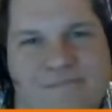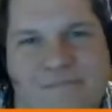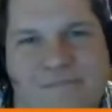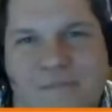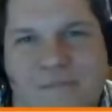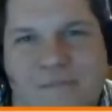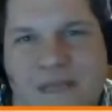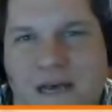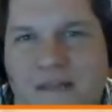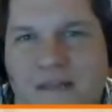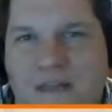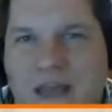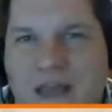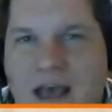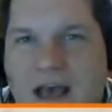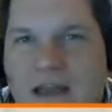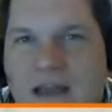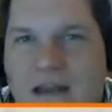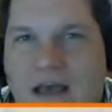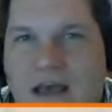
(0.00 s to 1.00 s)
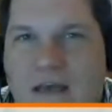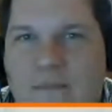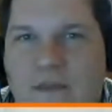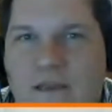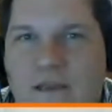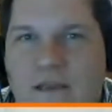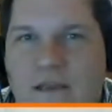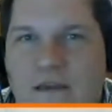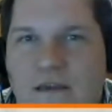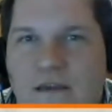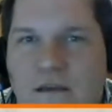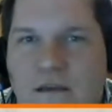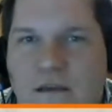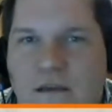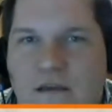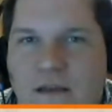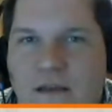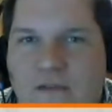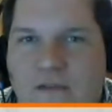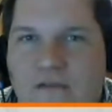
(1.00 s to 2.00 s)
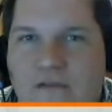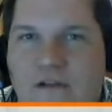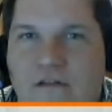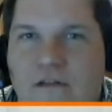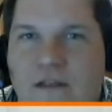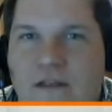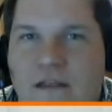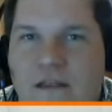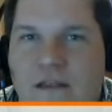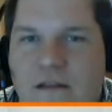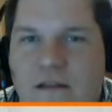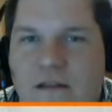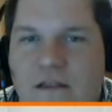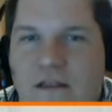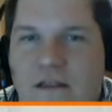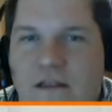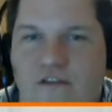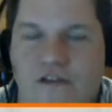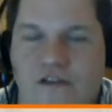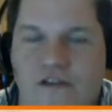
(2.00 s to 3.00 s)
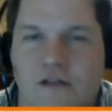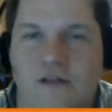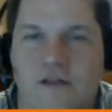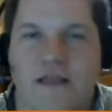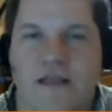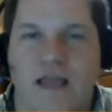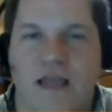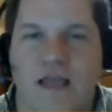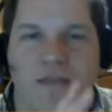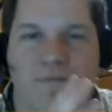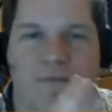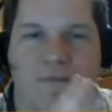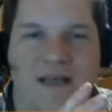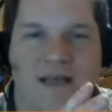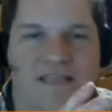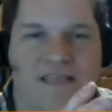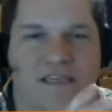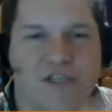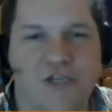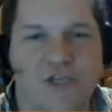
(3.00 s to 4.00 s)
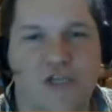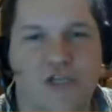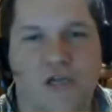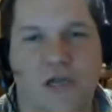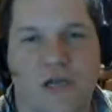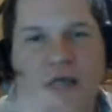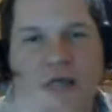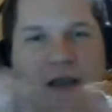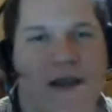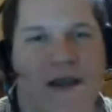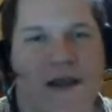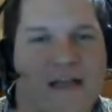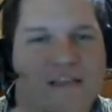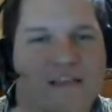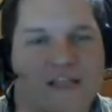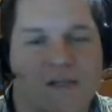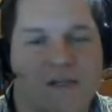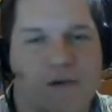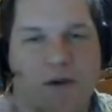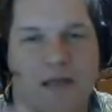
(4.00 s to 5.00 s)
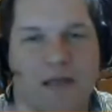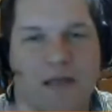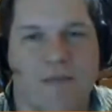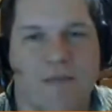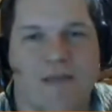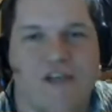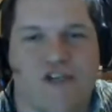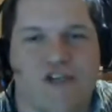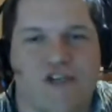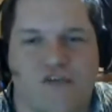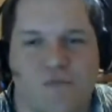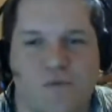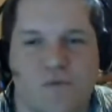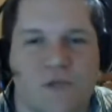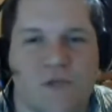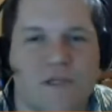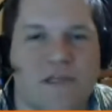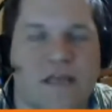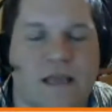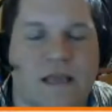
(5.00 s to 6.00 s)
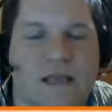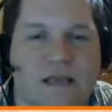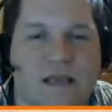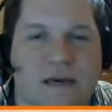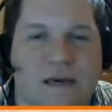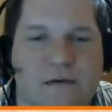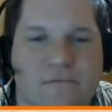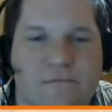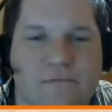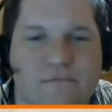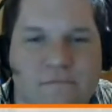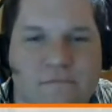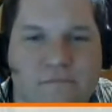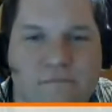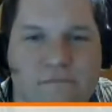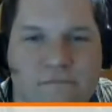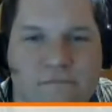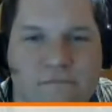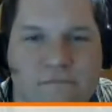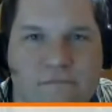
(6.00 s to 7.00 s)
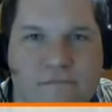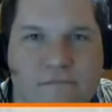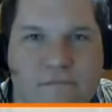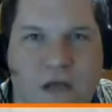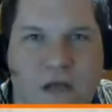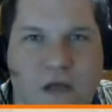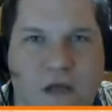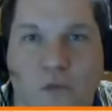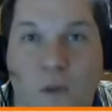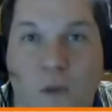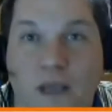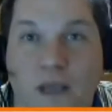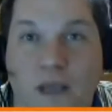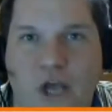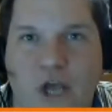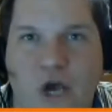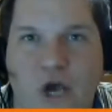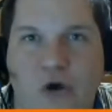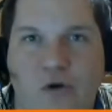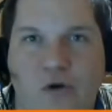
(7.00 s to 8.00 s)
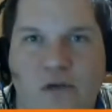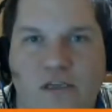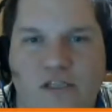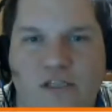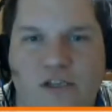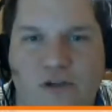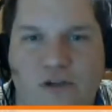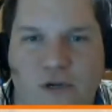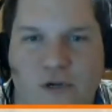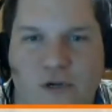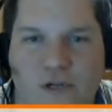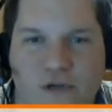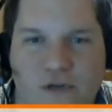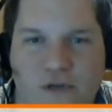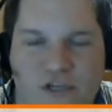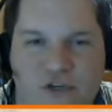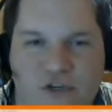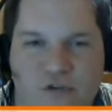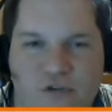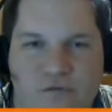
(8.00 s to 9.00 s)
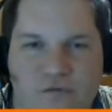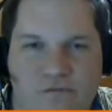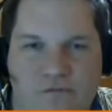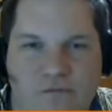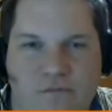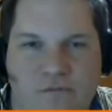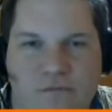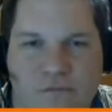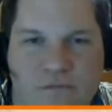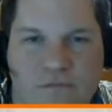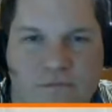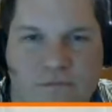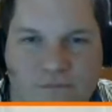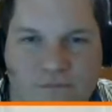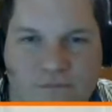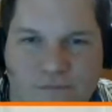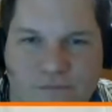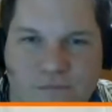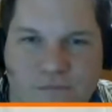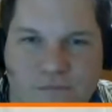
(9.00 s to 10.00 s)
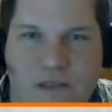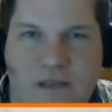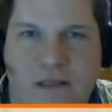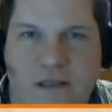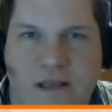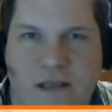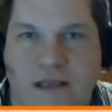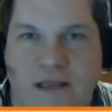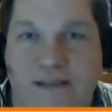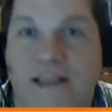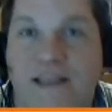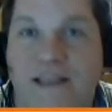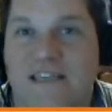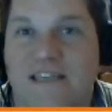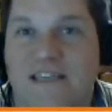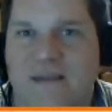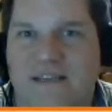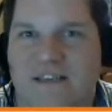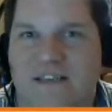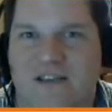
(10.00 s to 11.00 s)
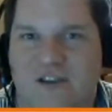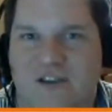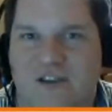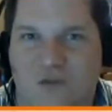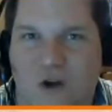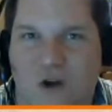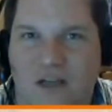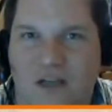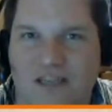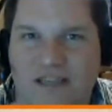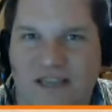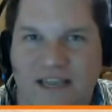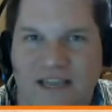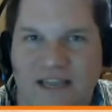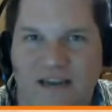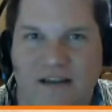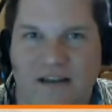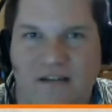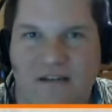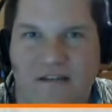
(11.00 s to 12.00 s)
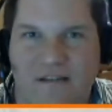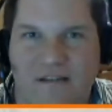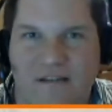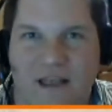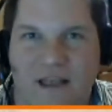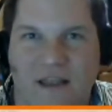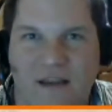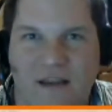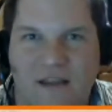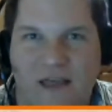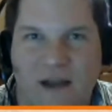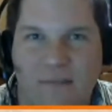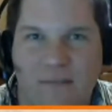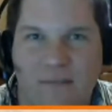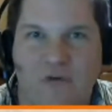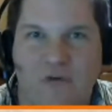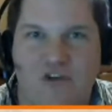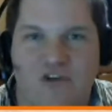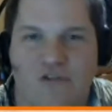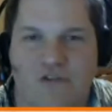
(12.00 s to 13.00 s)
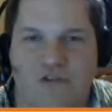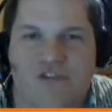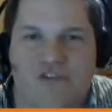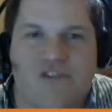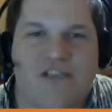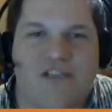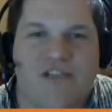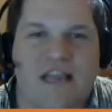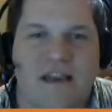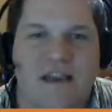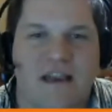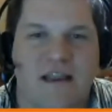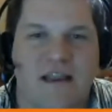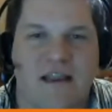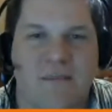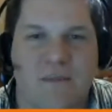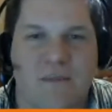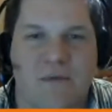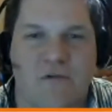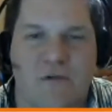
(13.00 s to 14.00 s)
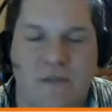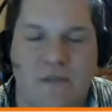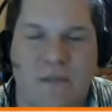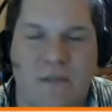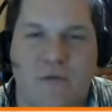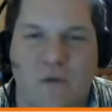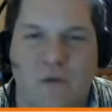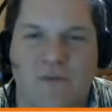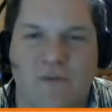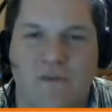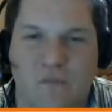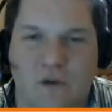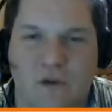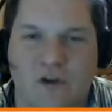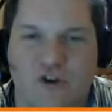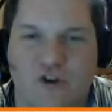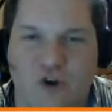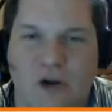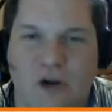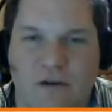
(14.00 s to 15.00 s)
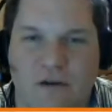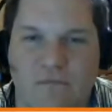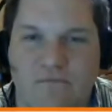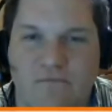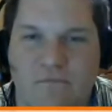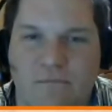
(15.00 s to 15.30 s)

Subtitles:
beyond that, I mean, definitely instilling a message next to an image is really the way to go, because you're going to get a text message across into that emotional state and get people to remember what you're trying to